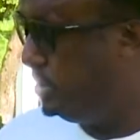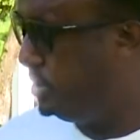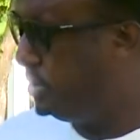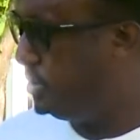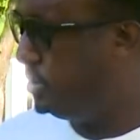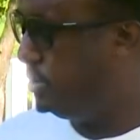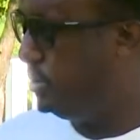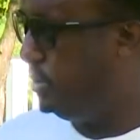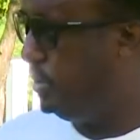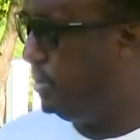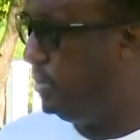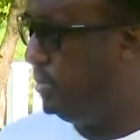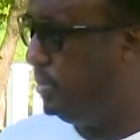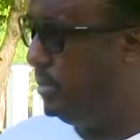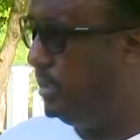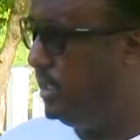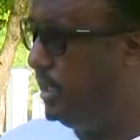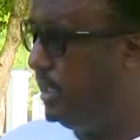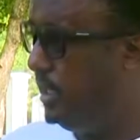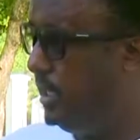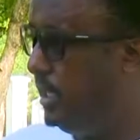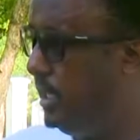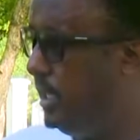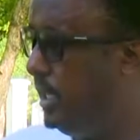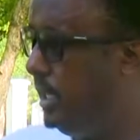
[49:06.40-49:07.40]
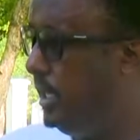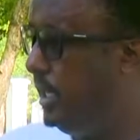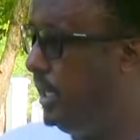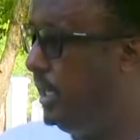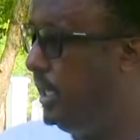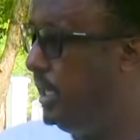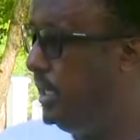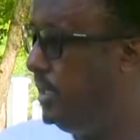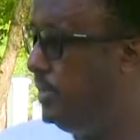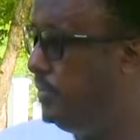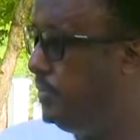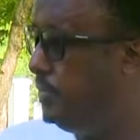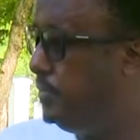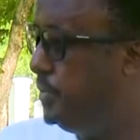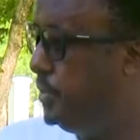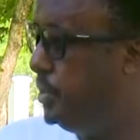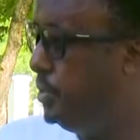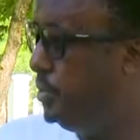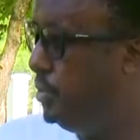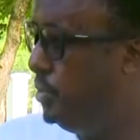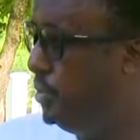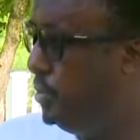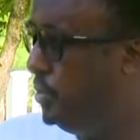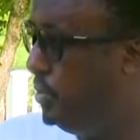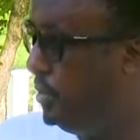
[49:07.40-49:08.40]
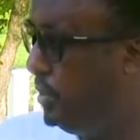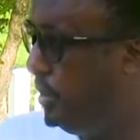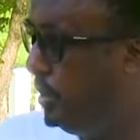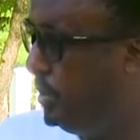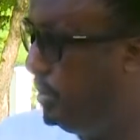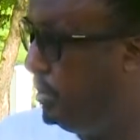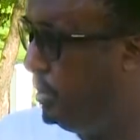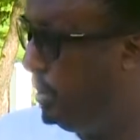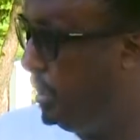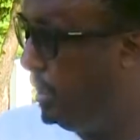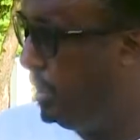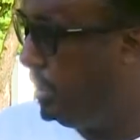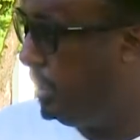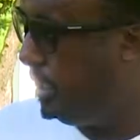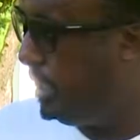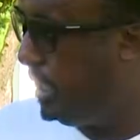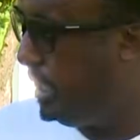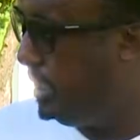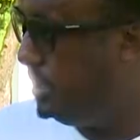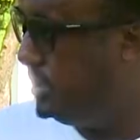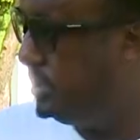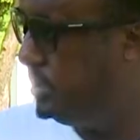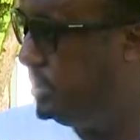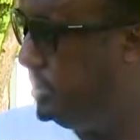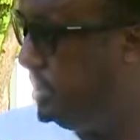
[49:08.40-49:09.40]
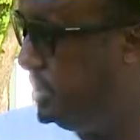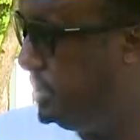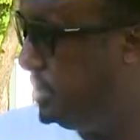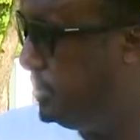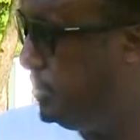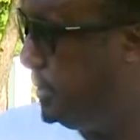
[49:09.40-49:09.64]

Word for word: So, if you engage this